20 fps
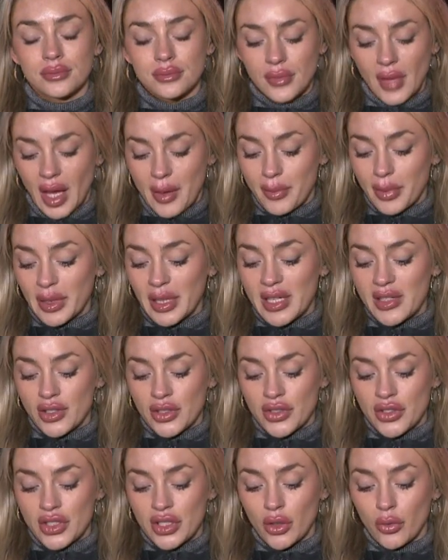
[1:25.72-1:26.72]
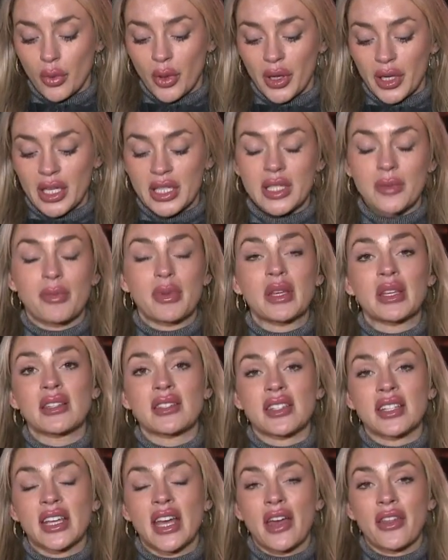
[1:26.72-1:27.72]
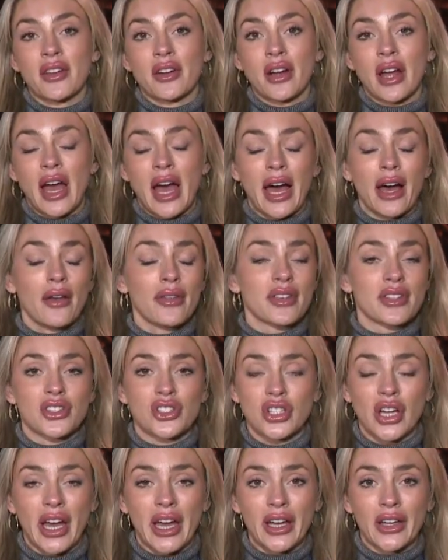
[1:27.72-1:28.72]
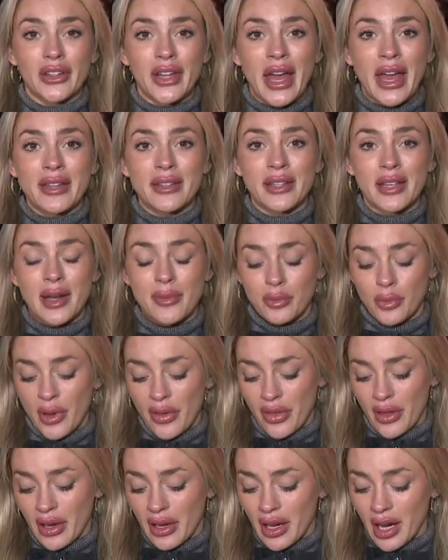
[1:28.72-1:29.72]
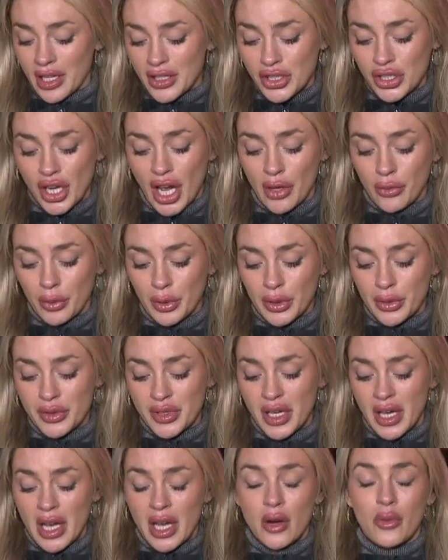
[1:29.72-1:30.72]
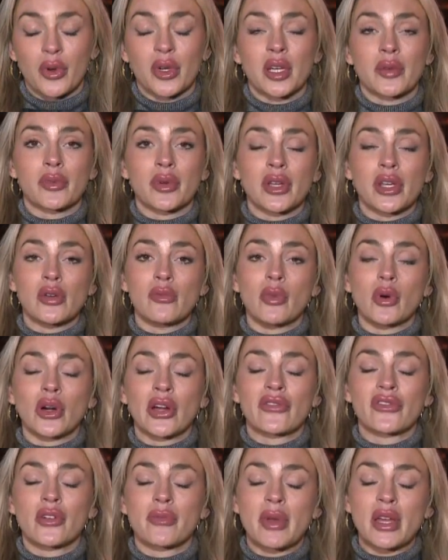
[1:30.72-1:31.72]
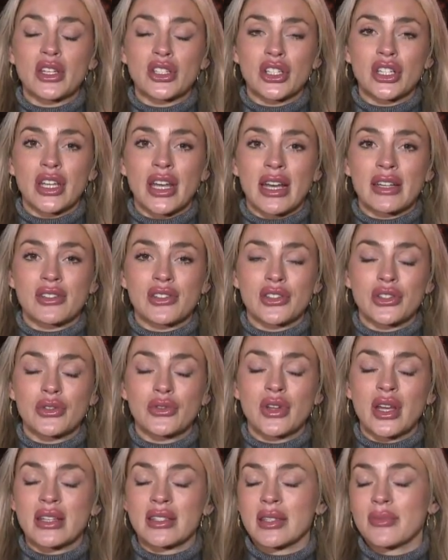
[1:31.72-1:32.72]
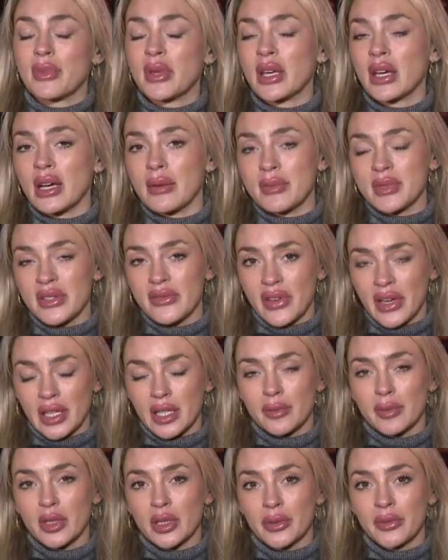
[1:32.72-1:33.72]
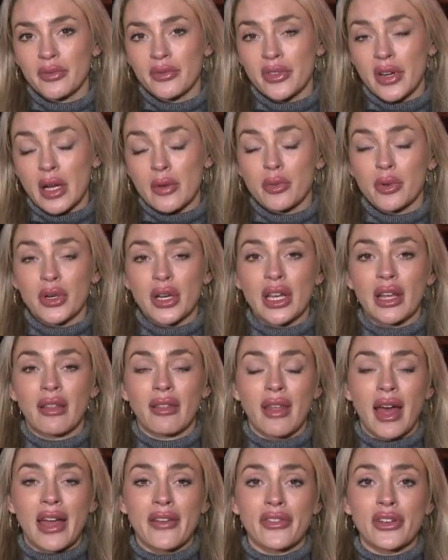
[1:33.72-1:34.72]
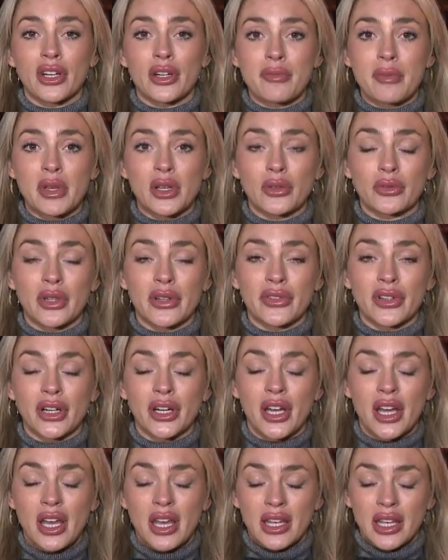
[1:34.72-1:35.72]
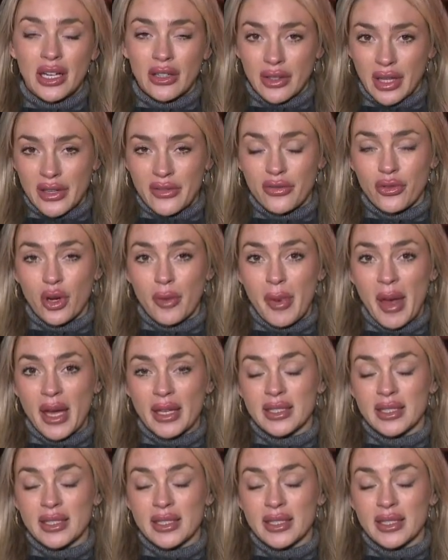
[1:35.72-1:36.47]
And police are still working to piece together how this child ended up with a gunshot wound. We're going to bring you more information as soon as it becomes available. For now, reporting live here in Middle River, Caroline Forbach,